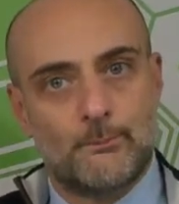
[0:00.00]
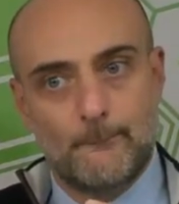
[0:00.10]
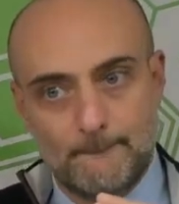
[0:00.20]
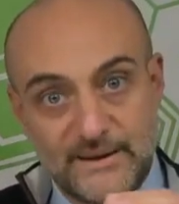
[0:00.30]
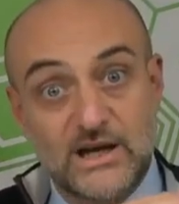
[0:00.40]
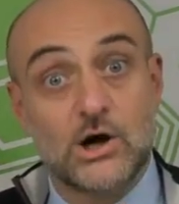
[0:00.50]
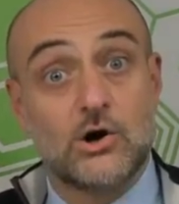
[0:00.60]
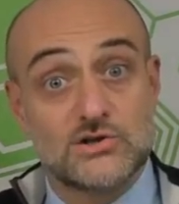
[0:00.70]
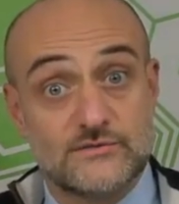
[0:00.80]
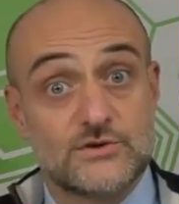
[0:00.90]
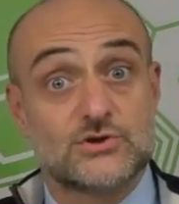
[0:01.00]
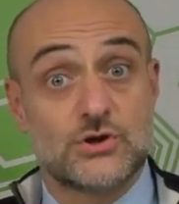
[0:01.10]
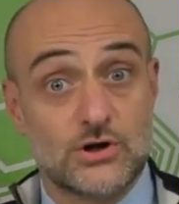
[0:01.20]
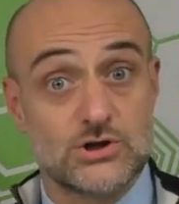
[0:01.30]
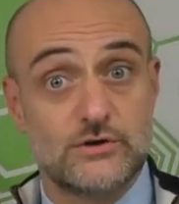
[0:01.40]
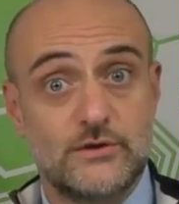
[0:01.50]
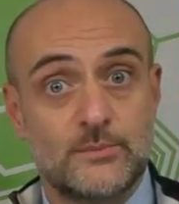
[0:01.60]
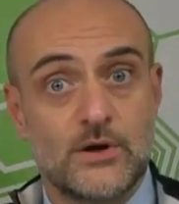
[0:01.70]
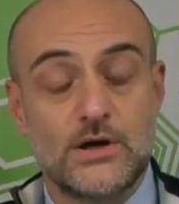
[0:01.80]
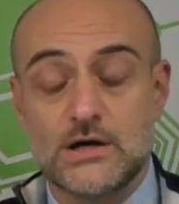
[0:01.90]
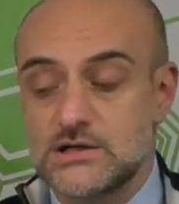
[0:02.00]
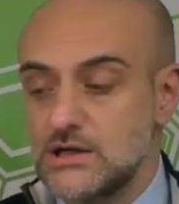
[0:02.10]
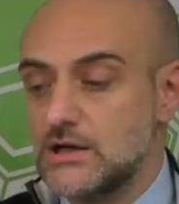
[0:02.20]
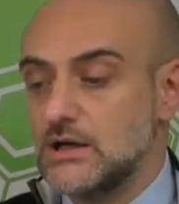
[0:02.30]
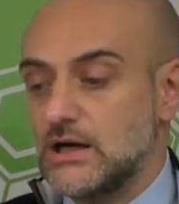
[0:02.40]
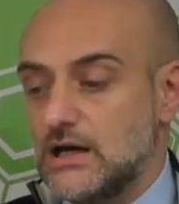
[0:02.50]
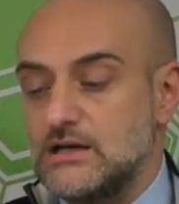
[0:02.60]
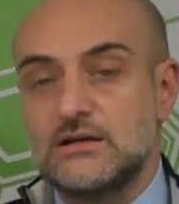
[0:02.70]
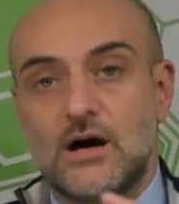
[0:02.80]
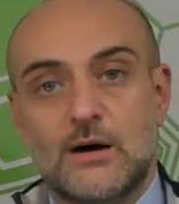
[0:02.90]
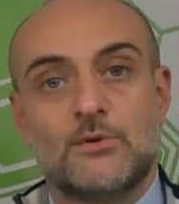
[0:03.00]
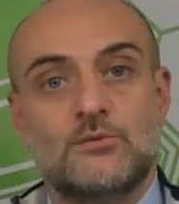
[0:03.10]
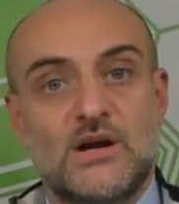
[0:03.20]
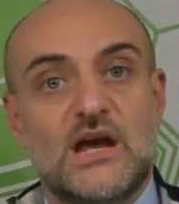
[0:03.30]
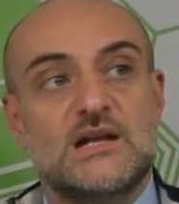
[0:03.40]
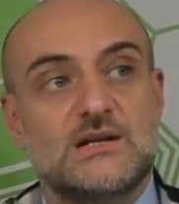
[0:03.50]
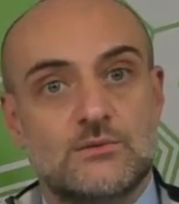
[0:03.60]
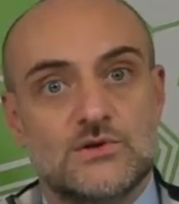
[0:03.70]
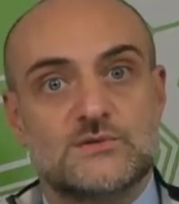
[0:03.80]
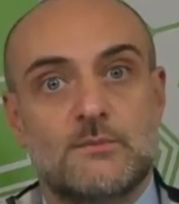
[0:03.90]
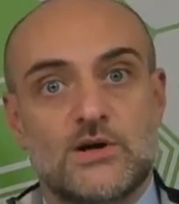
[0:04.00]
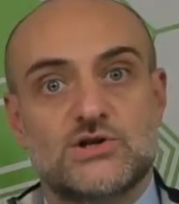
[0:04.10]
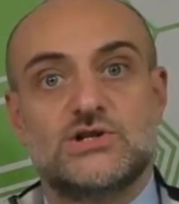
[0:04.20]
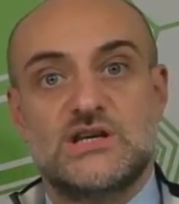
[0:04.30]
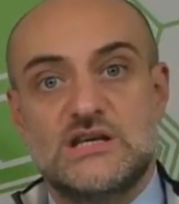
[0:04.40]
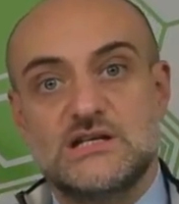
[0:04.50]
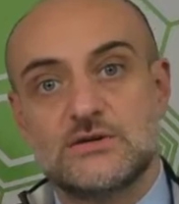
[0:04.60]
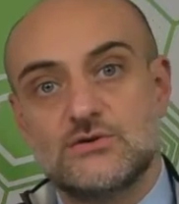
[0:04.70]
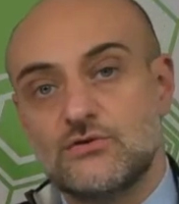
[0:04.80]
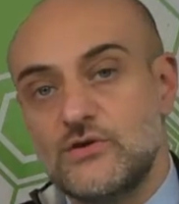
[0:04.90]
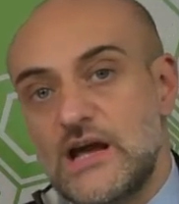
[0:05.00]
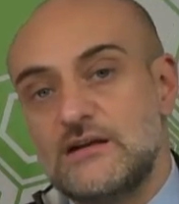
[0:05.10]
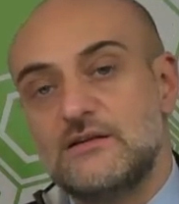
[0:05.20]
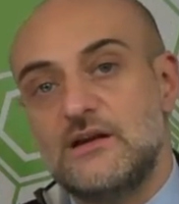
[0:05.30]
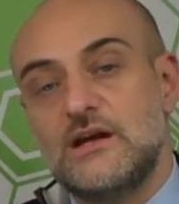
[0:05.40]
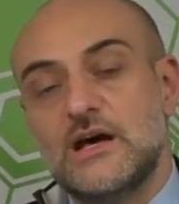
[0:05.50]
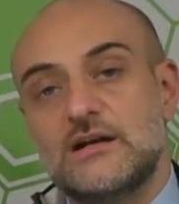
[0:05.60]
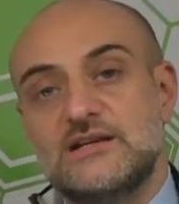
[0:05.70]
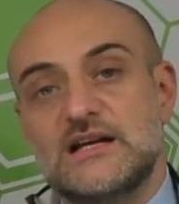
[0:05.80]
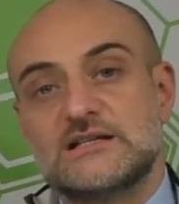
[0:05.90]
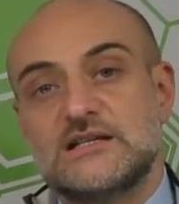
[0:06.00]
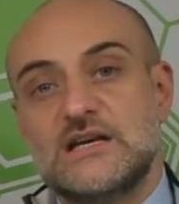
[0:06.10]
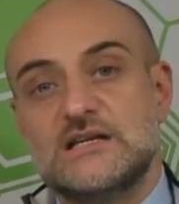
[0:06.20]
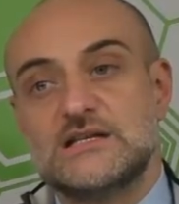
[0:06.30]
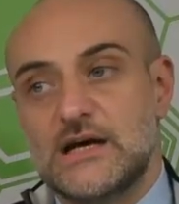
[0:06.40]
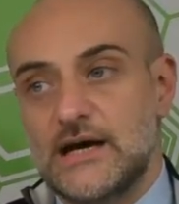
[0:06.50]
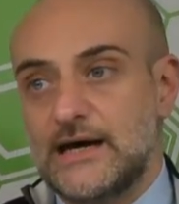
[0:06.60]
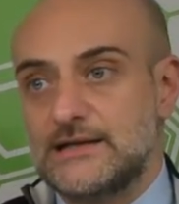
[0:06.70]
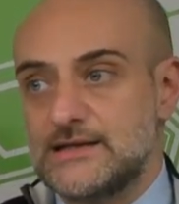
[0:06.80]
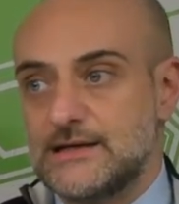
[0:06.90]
because of the structure of the product. In Armored Brigade, it was much easier to create the DLCs and